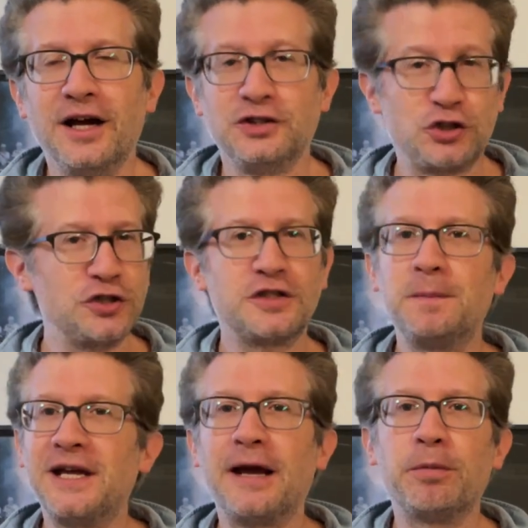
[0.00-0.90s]
Just to
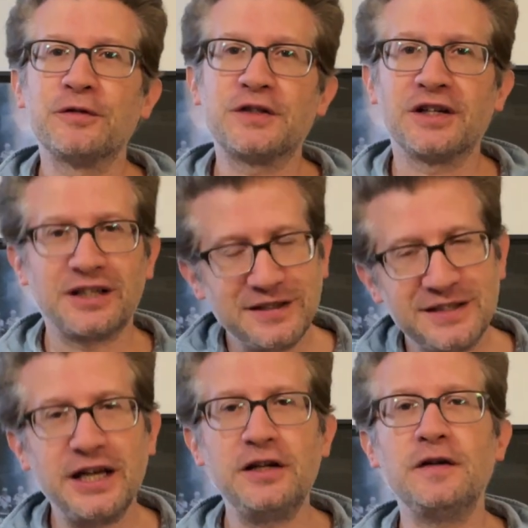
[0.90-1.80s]
be able to
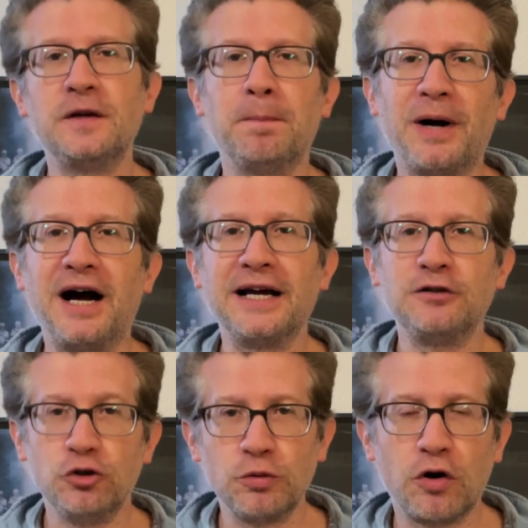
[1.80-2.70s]
continue to buy
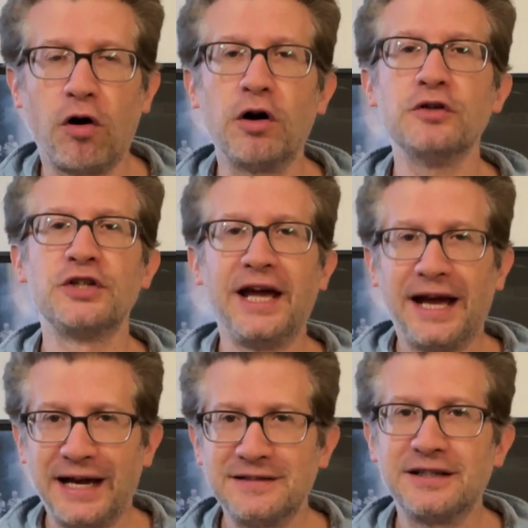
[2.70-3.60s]
new cards
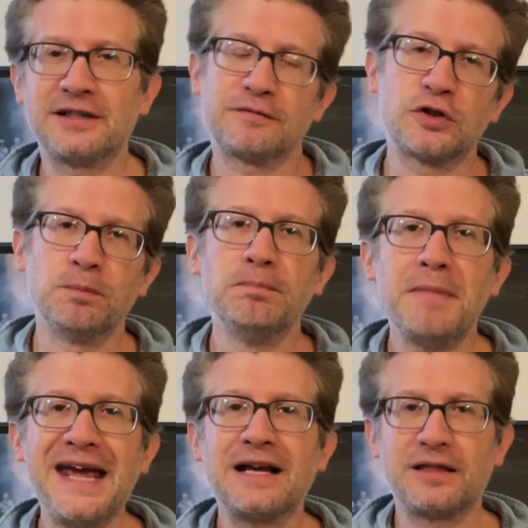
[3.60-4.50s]
and to
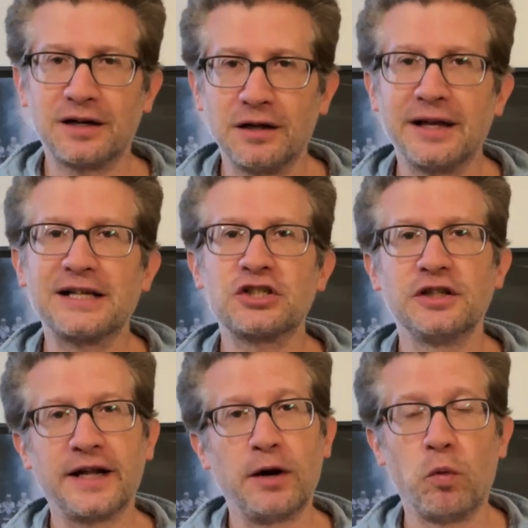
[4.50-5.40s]
make the collection
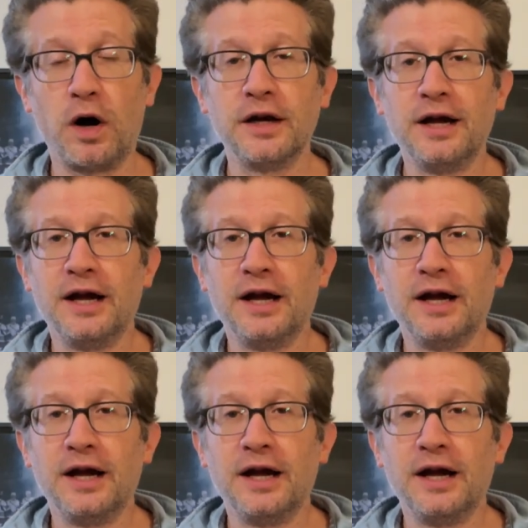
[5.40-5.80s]
that I want.